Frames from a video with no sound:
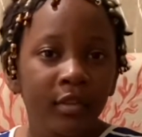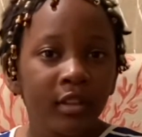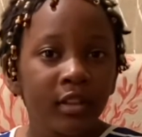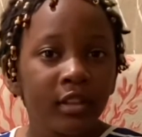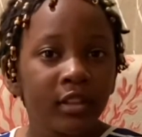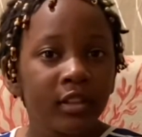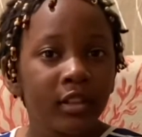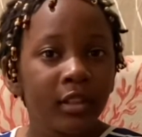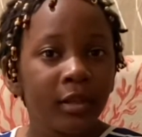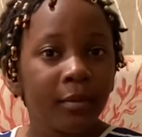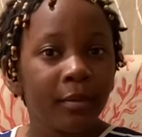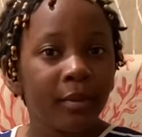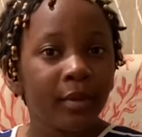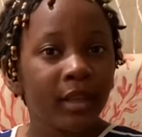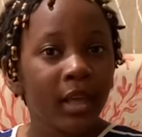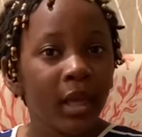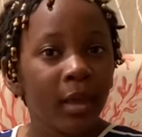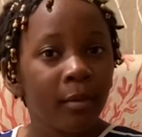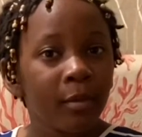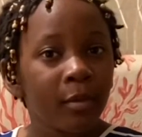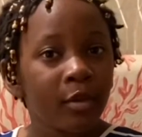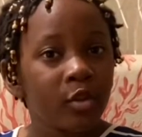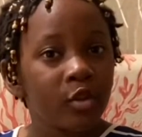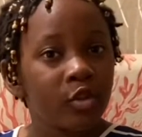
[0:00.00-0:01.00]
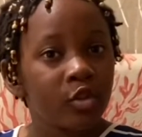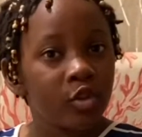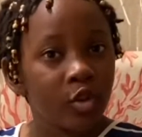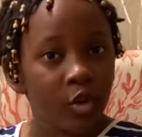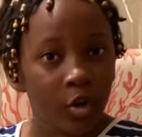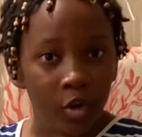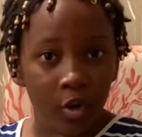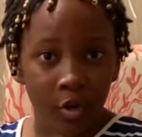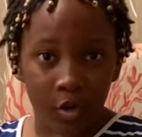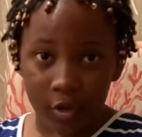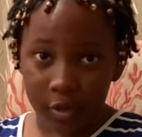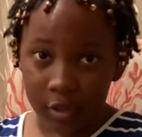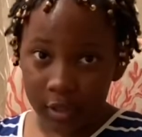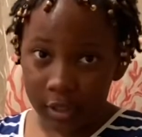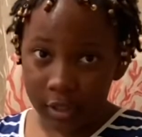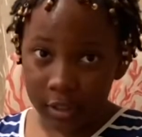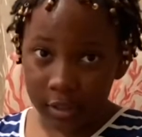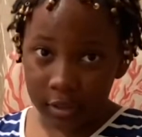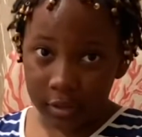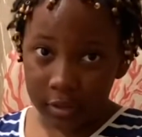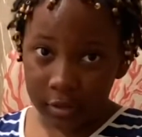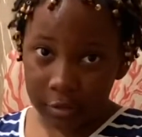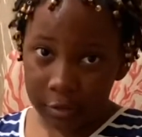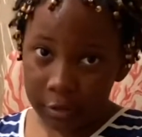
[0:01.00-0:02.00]
She became a
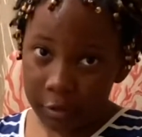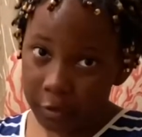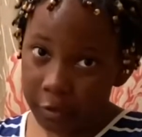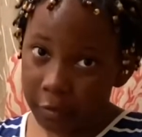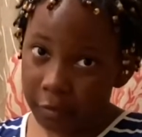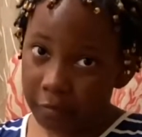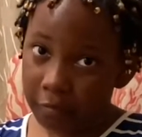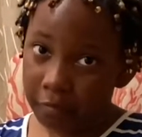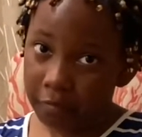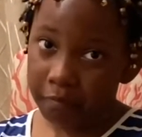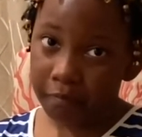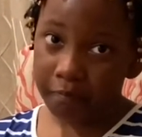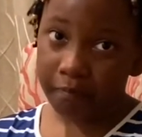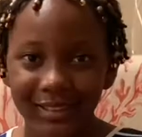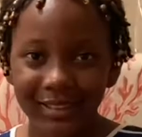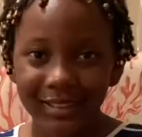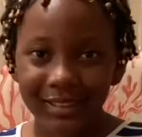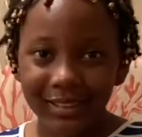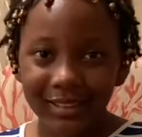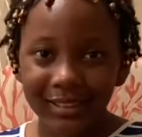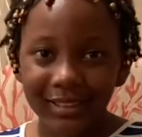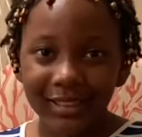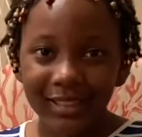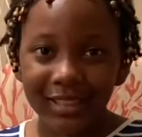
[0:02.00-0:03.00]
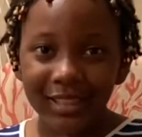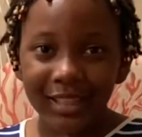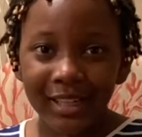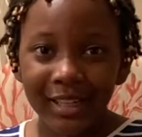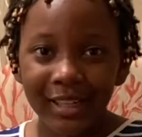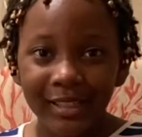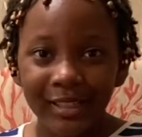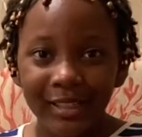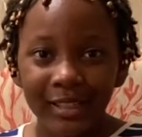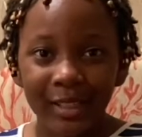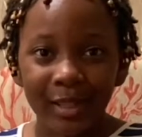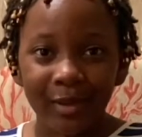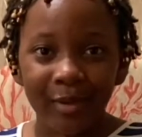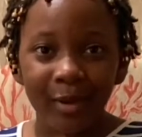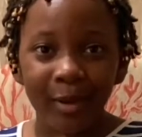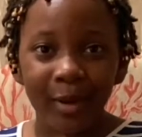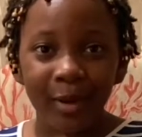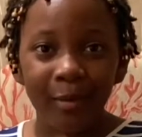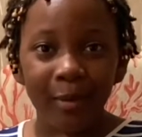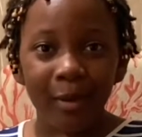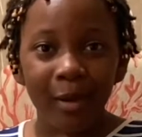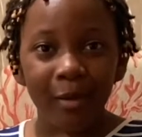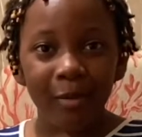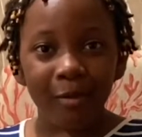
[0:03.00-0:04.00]
journalist. She wrote
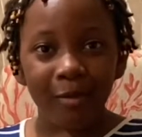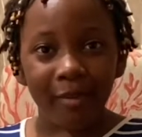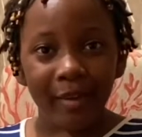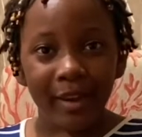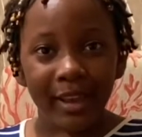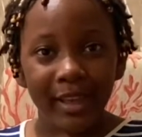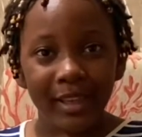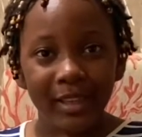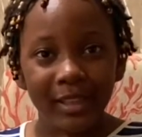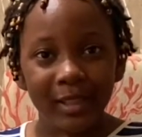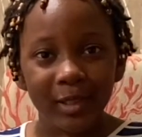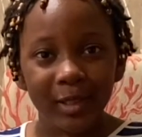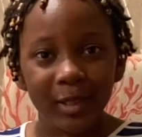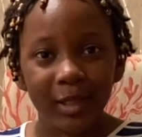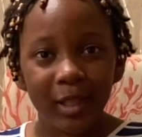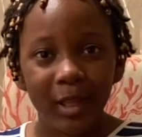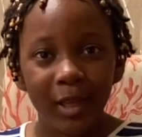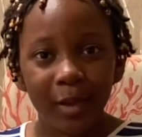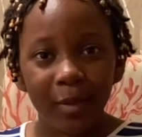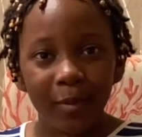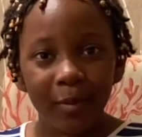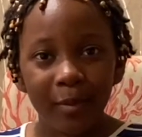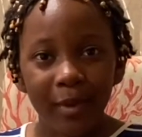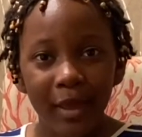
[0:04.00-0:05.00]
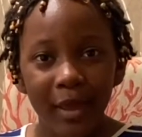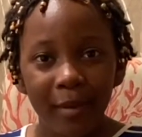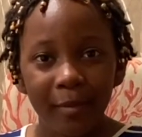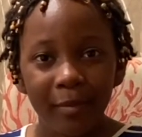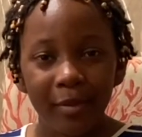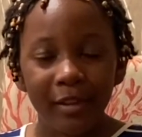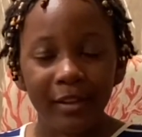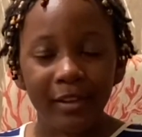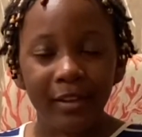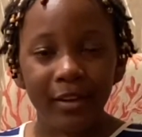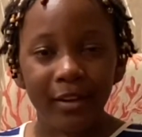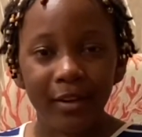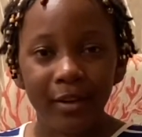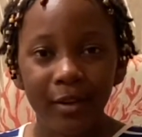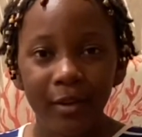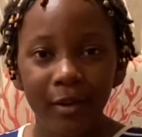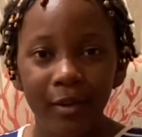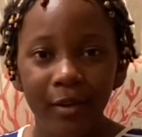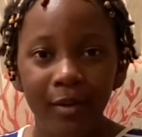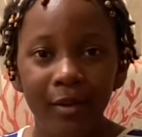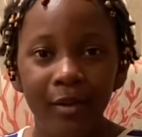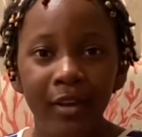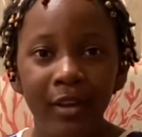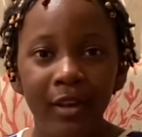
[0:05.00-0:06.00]
about race and
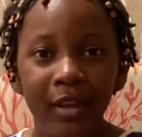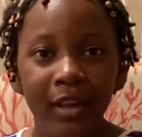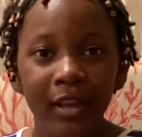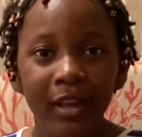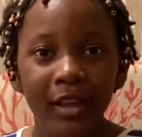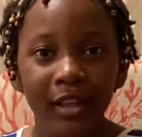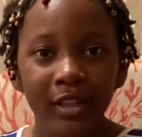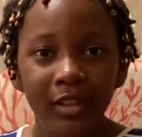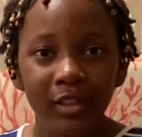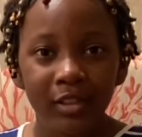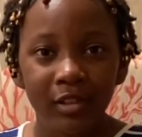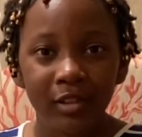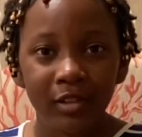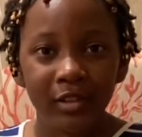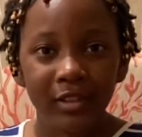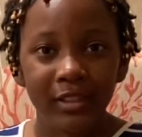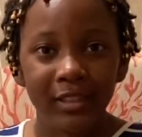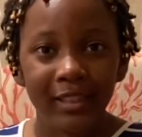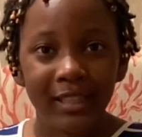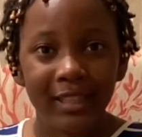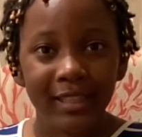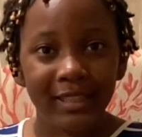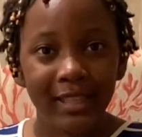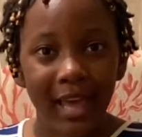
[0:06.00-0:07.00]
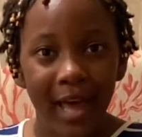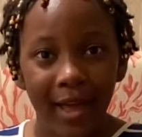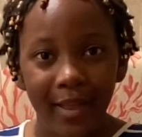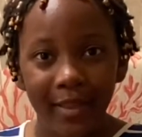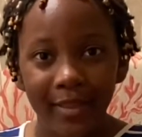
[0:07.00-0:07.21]
political issues in the South.